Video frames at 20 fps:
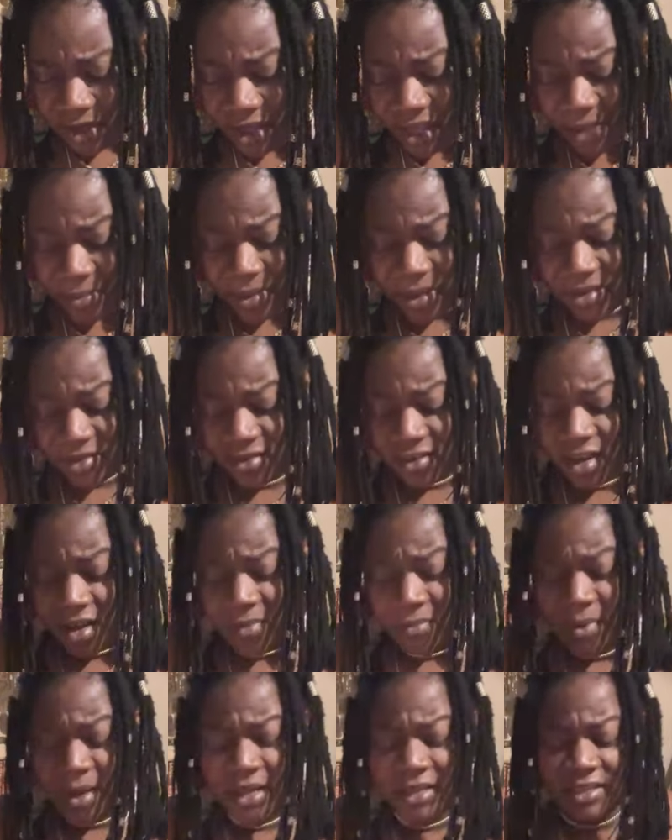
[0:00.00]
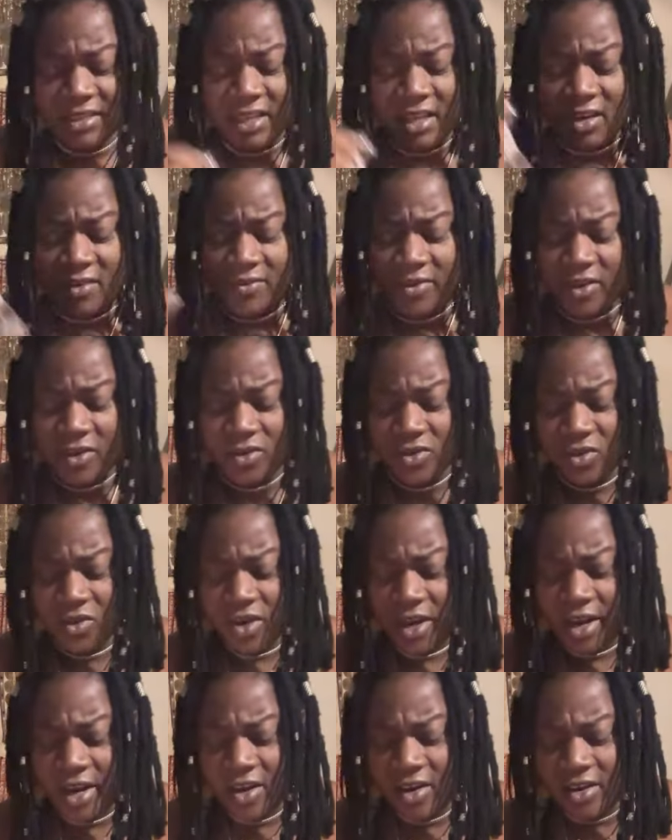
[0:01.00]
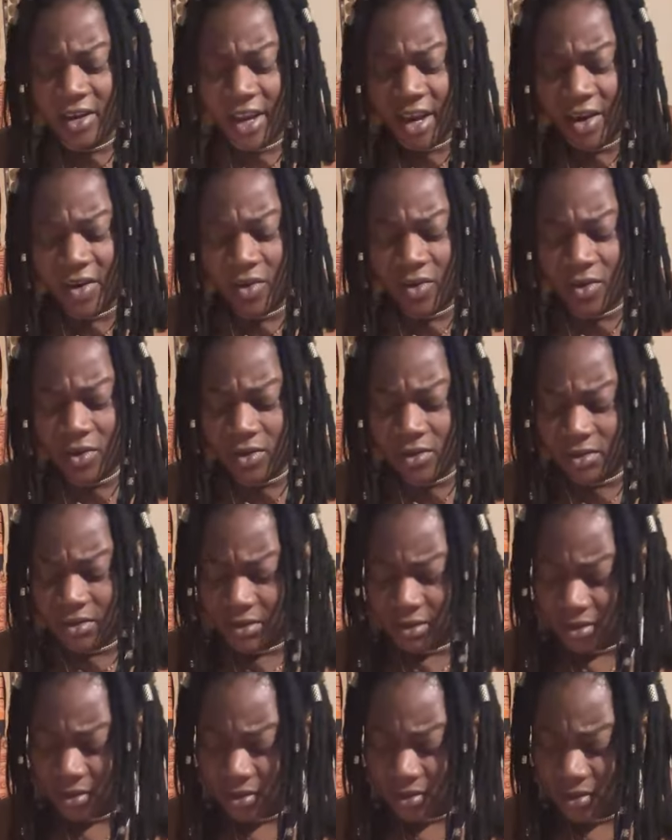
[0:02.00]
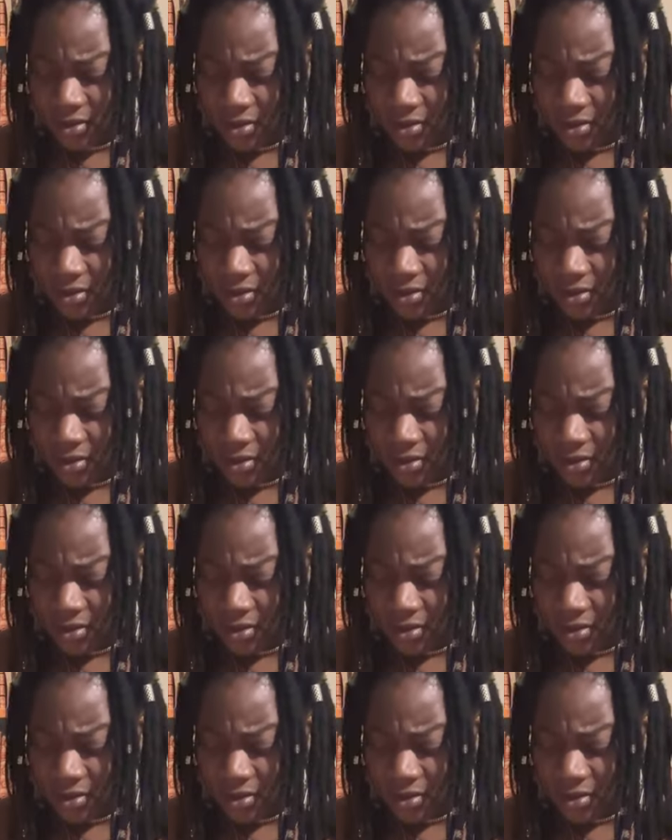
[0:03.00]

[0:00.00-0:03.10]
I'm in shock myself, yo. So they don't.